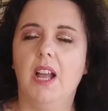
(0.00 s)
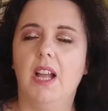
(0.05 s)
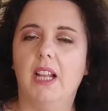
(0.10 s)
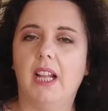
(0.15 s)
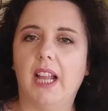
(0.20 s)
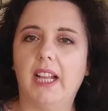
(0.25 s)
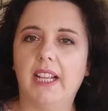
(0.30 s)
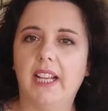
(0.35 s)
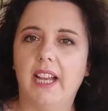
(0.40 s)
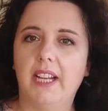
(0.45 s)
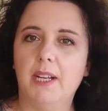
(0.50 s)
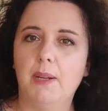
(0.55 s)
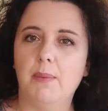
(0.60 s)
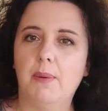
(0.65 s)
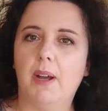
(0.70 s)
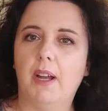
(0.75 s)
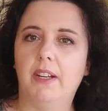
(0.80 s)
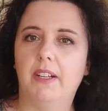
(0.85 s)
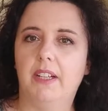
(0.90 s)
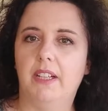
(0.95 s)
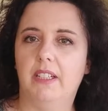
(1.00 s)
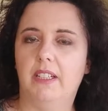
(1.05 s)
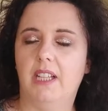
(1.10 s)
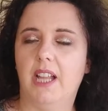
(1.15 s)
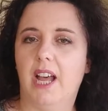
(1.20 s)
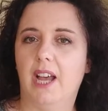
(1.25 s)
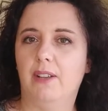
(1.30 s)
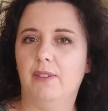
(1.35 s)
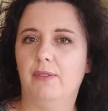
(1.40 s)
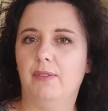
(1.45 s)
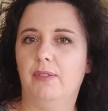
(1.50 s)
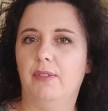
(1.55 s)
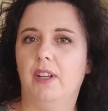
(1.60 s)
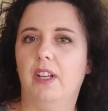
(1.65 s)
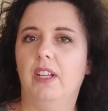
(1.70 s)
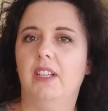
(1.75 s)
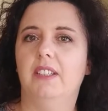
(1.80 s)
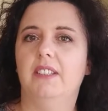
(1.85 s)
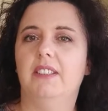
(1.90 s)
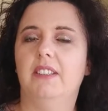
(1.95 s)
Like anybody in life,
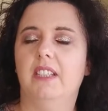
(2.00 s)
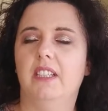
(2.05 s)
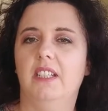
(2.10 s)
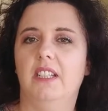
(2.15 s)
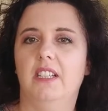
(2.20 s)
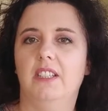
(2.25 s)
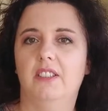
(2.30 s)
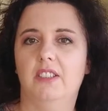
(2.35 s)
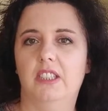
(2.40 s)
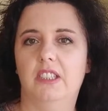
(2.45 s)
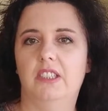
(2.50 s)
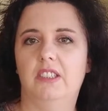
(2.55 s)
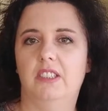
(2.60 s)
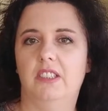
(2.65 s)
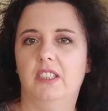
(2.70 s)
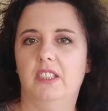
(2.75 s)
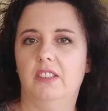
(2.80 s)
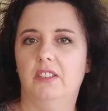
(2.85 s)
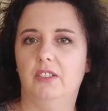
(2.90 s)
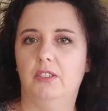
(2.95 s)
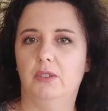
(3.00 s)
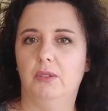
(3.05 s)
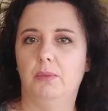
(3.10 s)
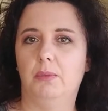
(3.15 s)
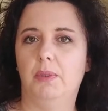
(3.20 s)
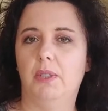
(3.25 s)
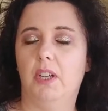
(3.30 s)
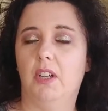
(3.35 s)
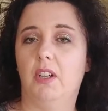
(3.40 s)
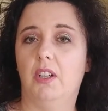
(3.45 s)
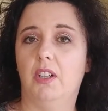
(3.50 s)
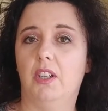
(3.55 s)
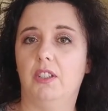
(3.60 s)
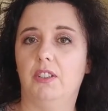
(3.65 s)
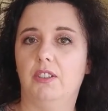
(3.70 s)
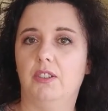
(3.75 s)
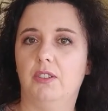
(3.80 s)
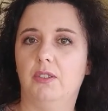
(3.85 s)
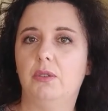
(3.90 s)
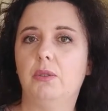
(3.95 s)
teenagers need to be heard,